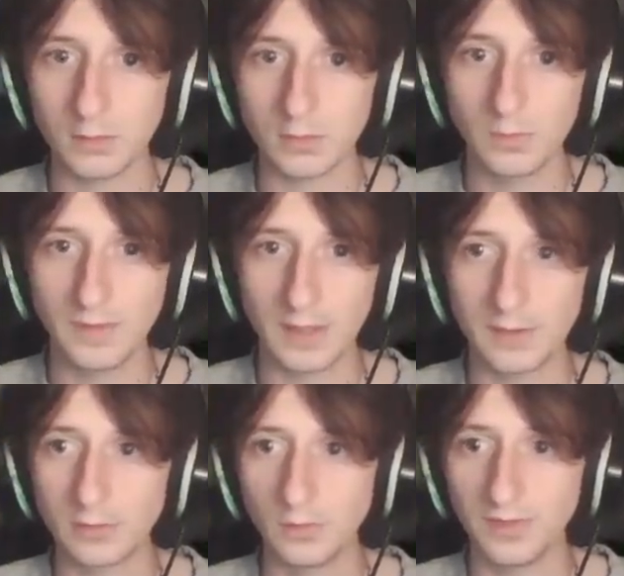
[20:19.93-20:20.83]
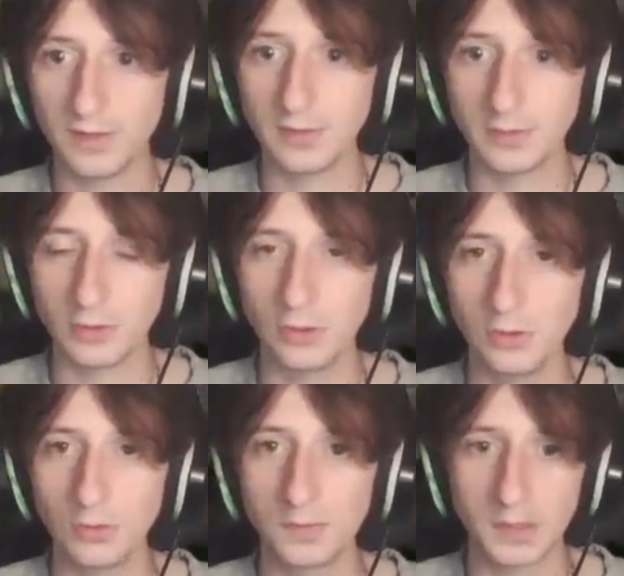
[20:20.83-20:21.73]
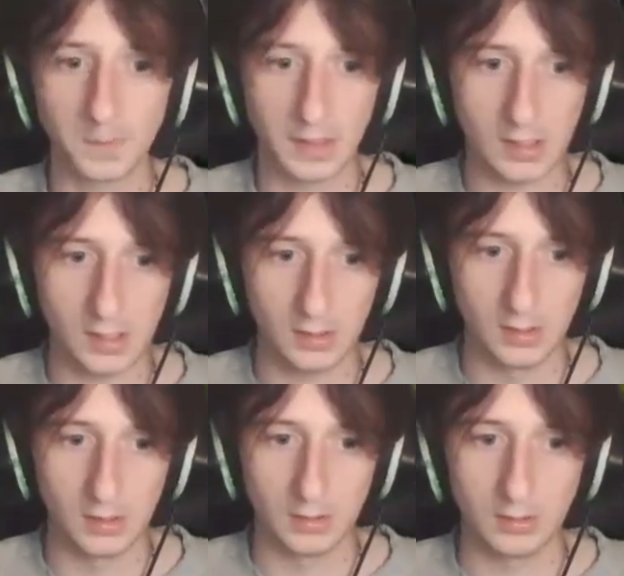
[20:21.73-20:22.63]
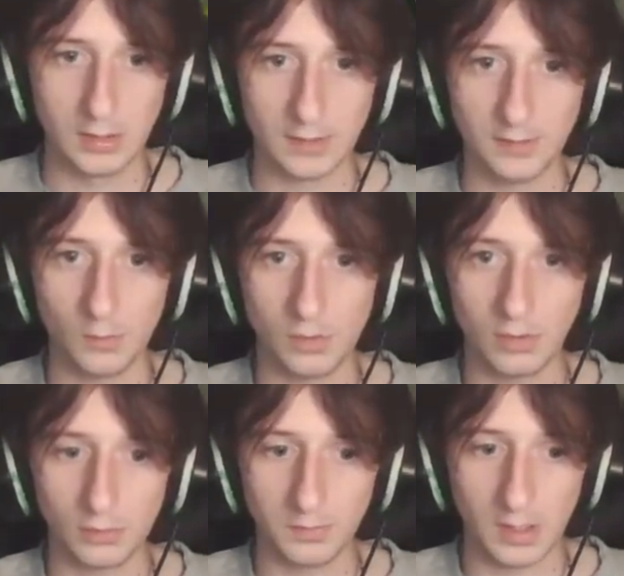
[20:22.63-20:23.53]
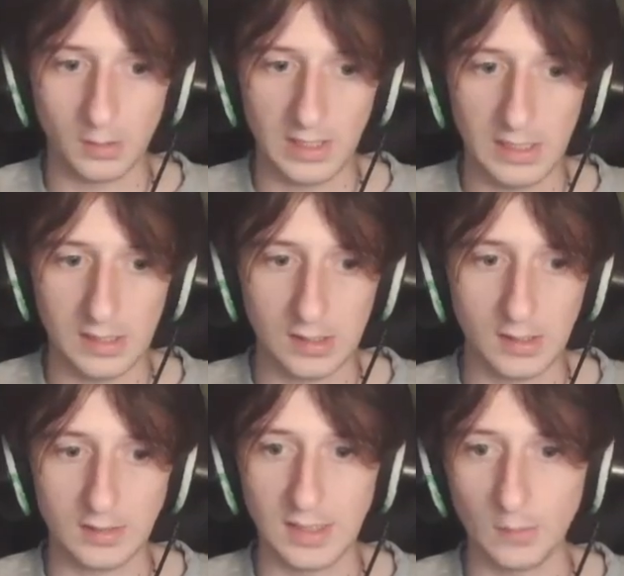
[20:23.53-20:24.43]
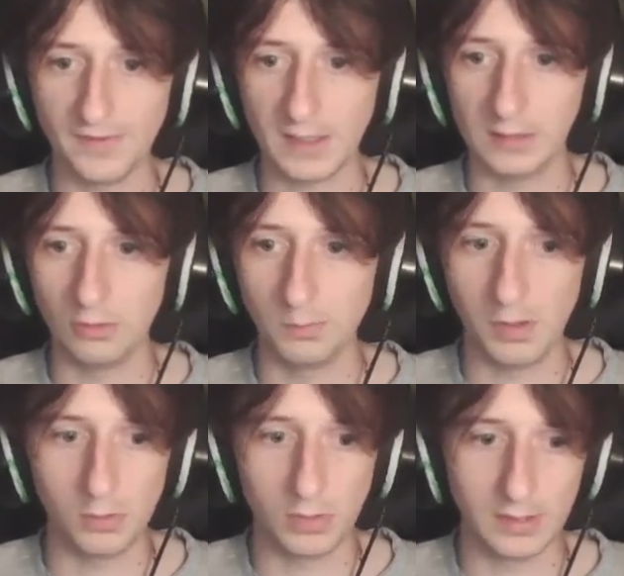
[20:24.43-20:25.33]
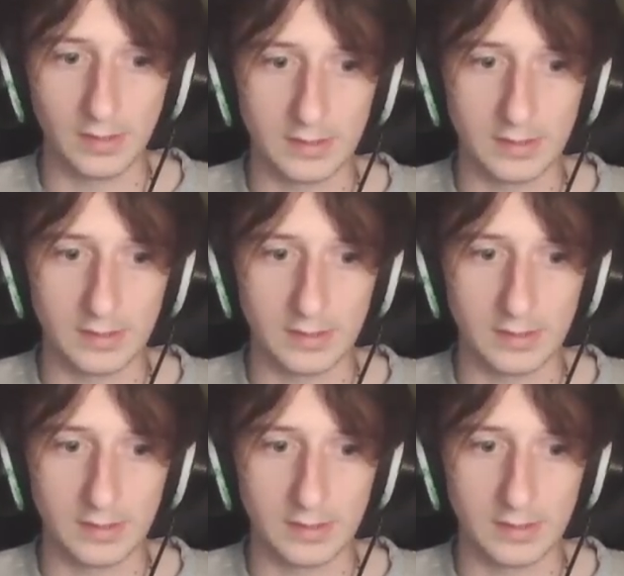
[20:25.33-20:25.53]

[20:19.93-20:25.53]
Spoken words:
So we've gathered the two groups up here. You gather the one group down here, and yeah, we've had a little poke at